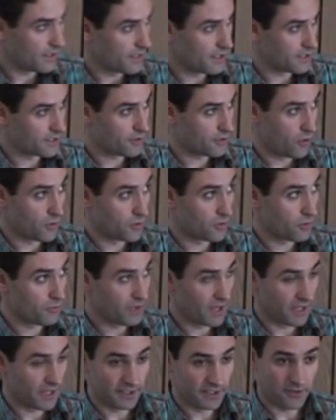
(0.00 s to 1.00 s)
it's going to
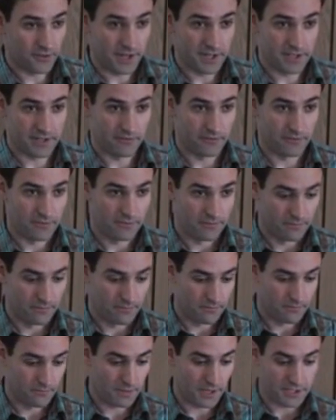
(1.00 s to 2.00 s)
be an iterative
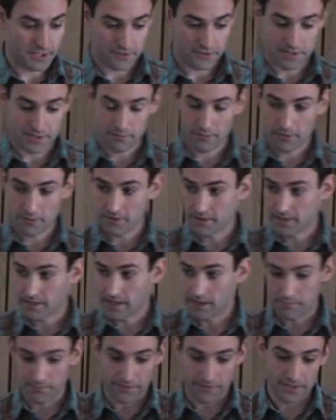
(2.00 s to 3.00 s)
best response
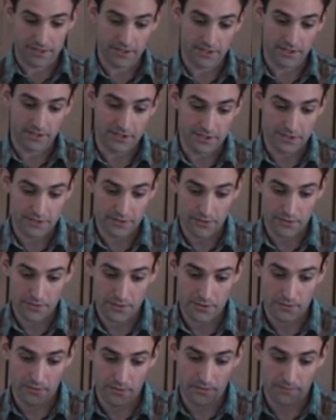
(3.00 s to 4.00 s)
type procedure. So
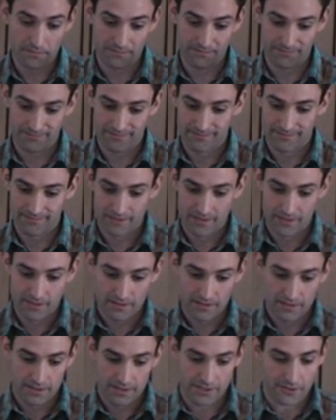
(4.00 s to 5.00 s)
you
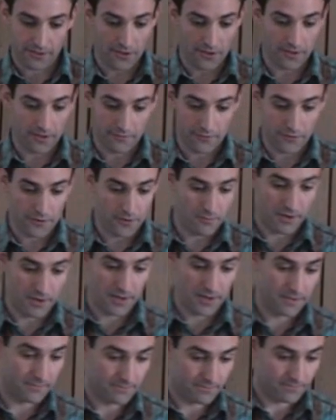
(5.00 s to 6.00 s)
start
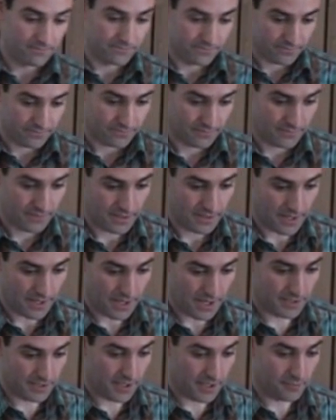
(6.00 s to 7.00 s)
from
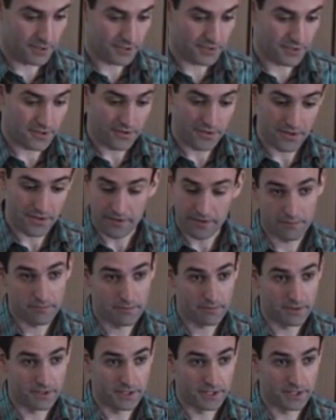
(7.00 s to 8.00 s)
an arbitrary
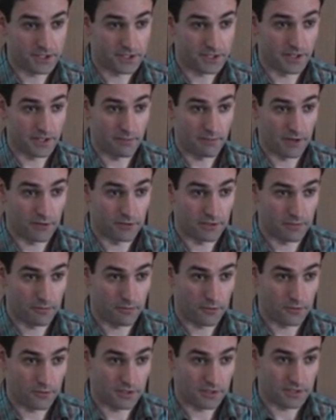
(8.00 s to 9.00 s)
prediction about
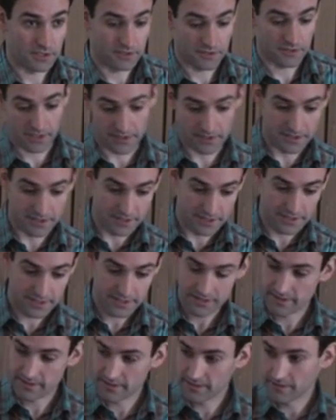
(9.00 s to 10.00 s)
opponents'
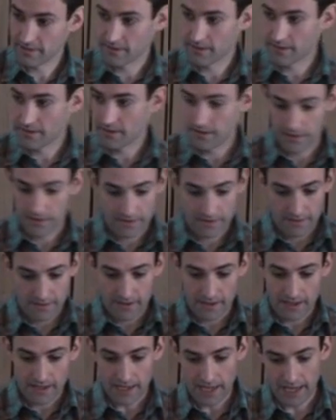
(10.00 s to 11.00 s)
strategies.
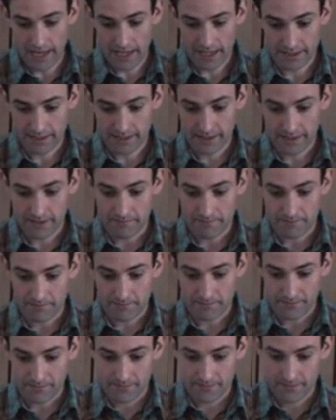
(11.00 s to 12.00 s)
And
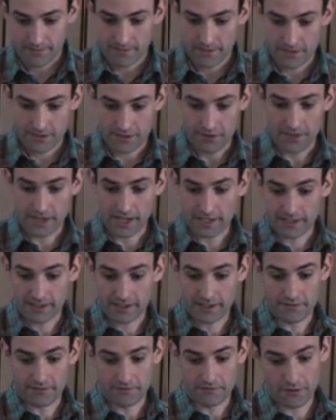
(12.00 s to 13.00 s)
so
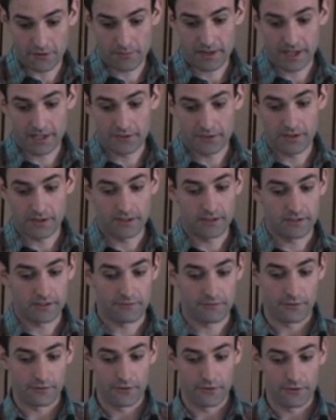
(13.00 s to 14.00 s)
that from that you can
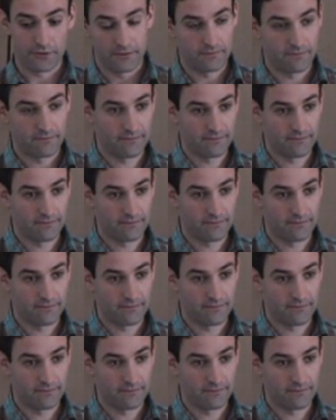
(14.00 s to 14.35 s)
infer